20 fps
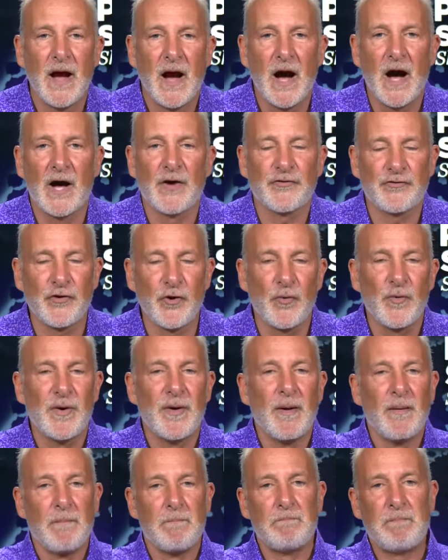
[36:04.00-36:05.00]
Uh, so,
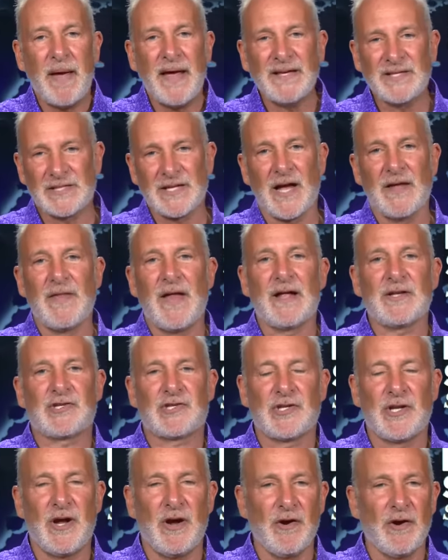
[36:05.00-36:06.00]
based on that
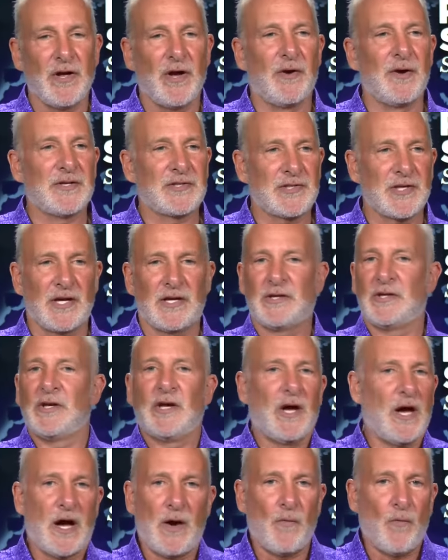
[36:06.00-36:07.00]
scenario, it's like,
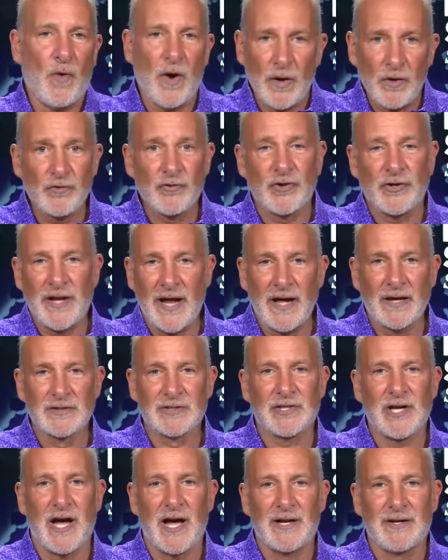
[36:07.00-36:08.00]
where's the
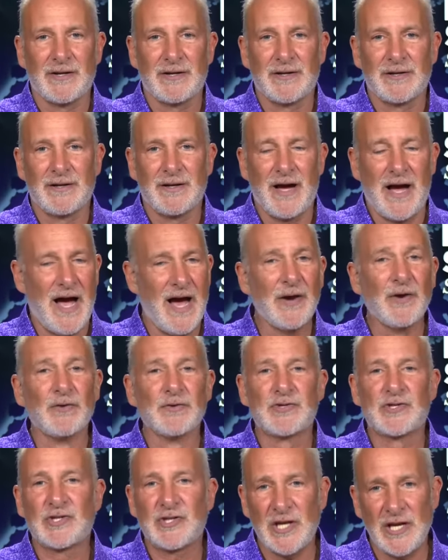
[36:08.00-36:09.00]
downside? I
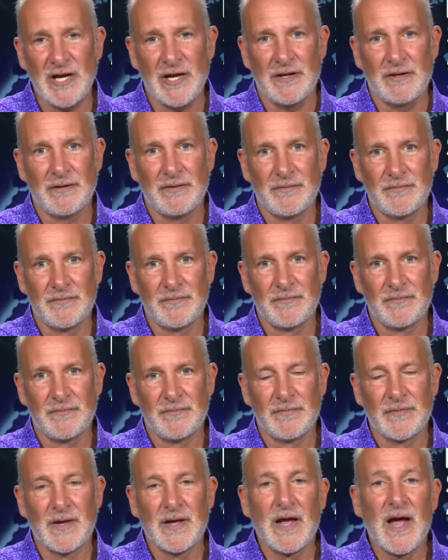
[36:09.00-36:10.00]
don't see it.
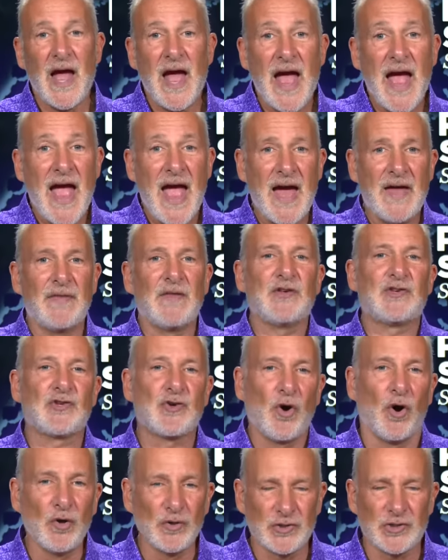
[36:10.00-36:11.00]
And these
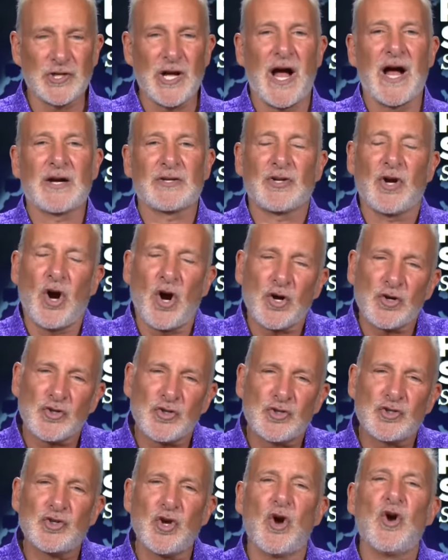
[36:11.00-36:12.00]
gold stocks are
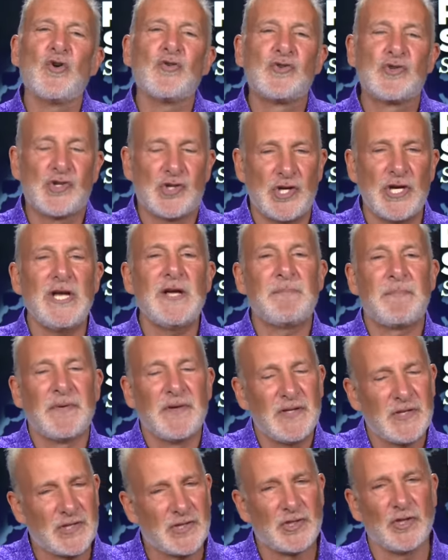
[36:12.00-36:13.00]
so cheap, and
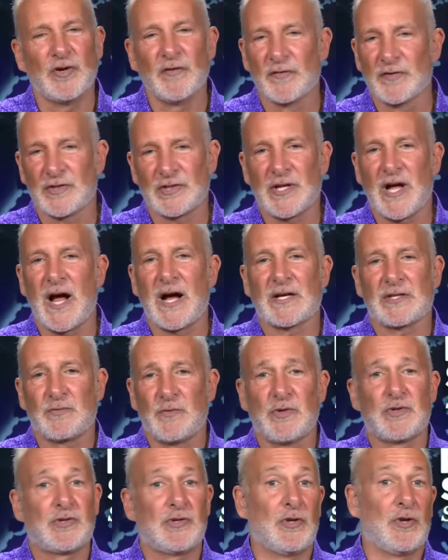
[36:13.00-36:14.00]
these silver stocks,
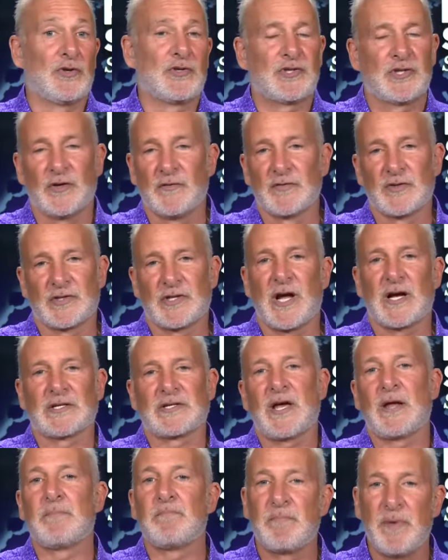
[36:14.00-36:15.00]
which, you know, silver stocks
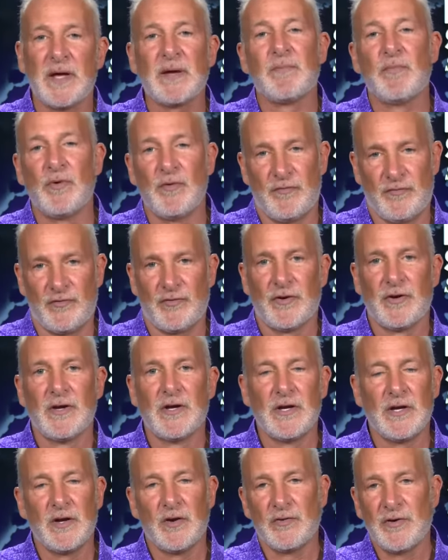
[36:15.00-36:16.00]
had big moves,
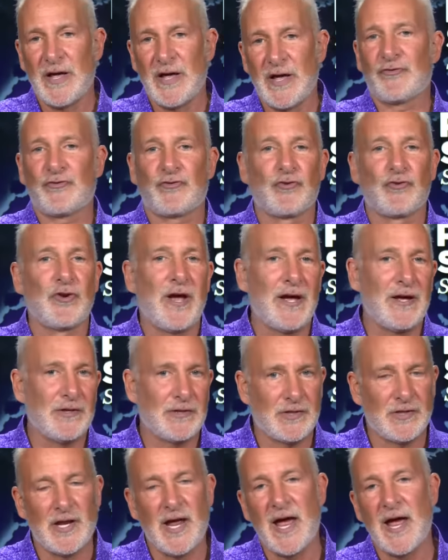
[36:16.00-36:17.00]
you know, yesterday,
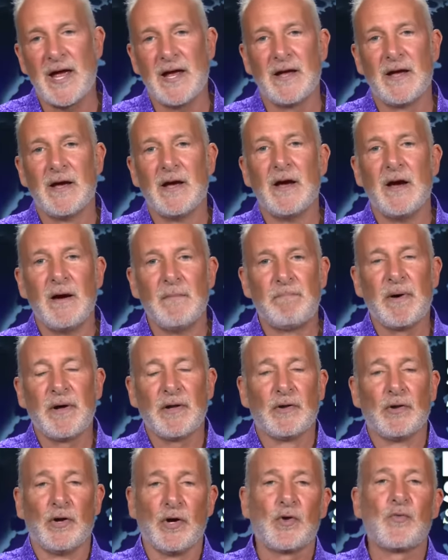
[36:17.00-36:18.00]
today, but
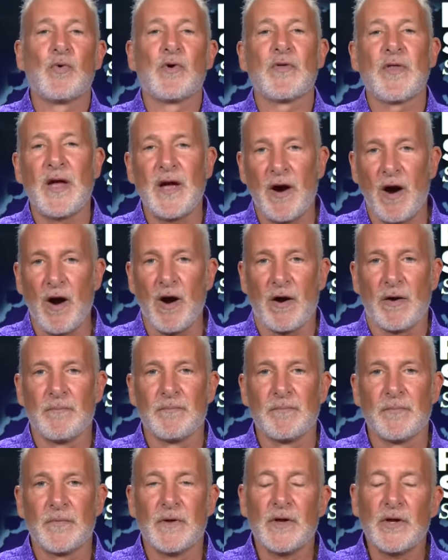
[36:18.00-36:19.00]
look where they are.
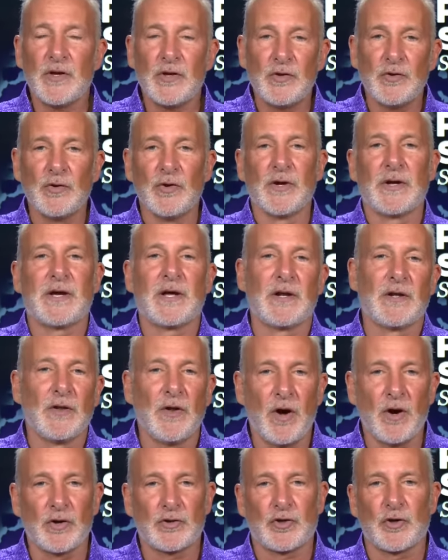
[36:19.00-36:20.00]
You look at a
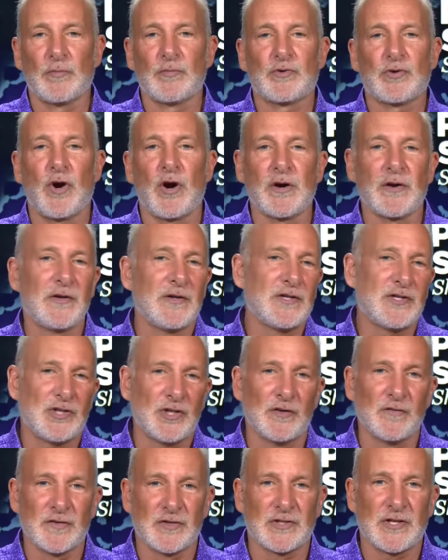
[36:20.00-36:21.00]
long term chart of these
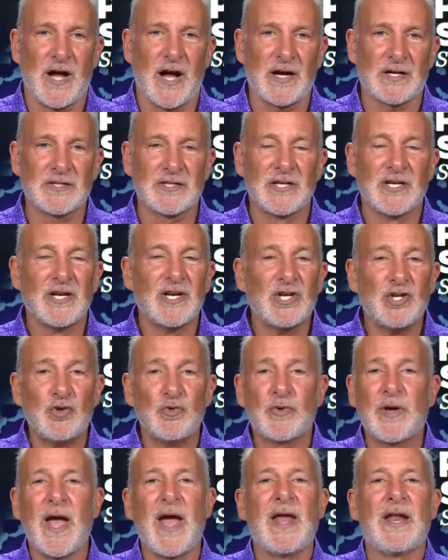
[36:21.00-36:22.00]
silver stocks, you
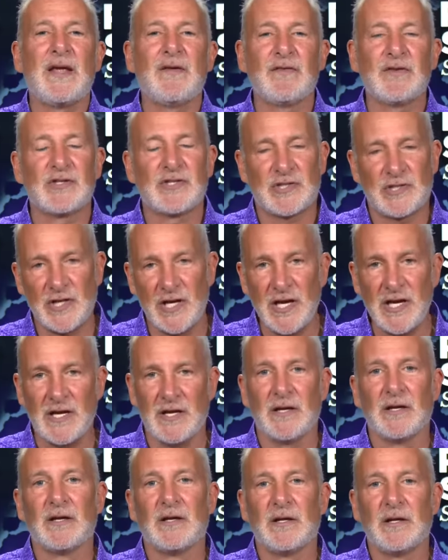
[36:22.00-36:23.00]
can't even
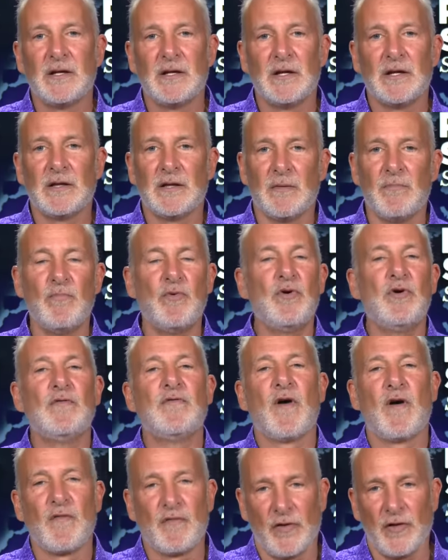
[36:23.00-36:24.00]
see the move
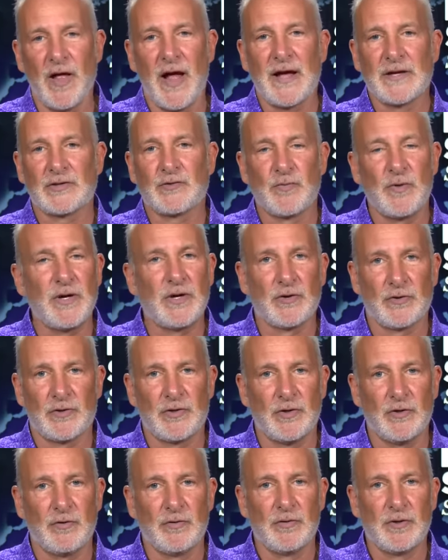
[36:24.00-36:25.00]
over the last week or
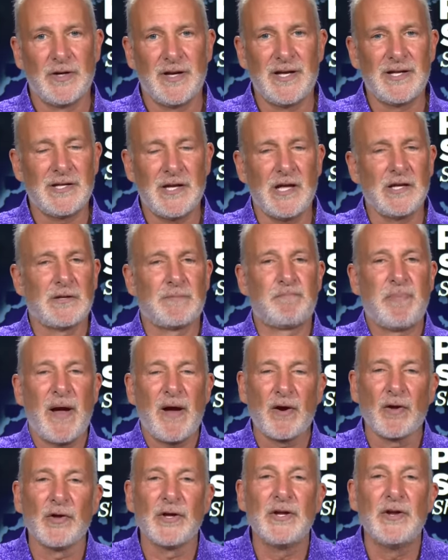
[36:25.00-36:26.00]
two. It, it's
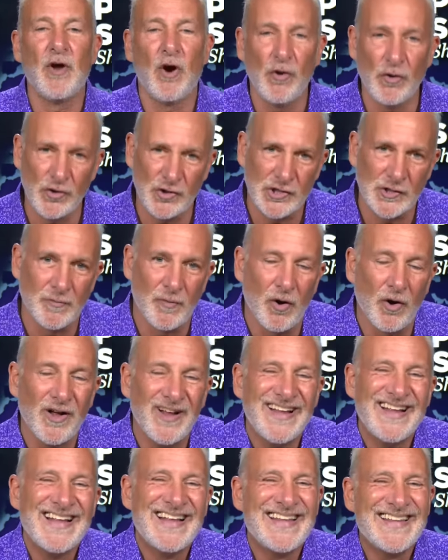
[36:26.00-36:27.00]
barely noticeable.
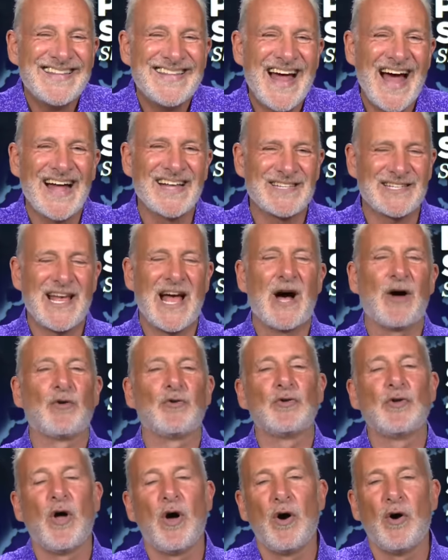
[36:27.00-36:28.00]
That's how
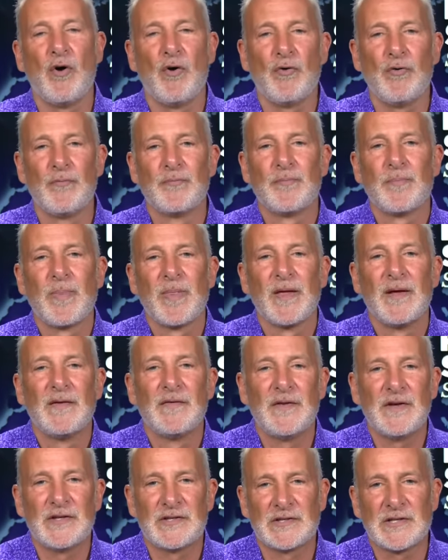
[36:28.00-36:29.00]
low
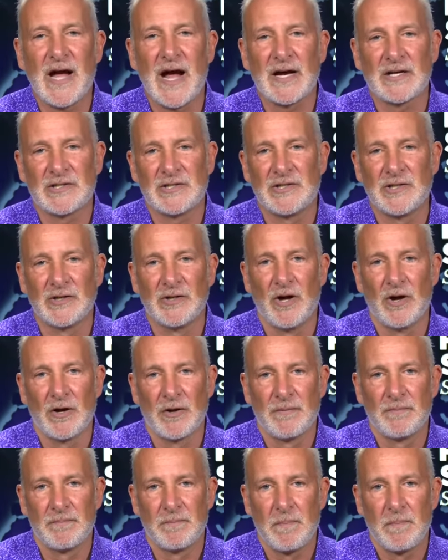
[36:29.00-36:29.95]
these stocks still are.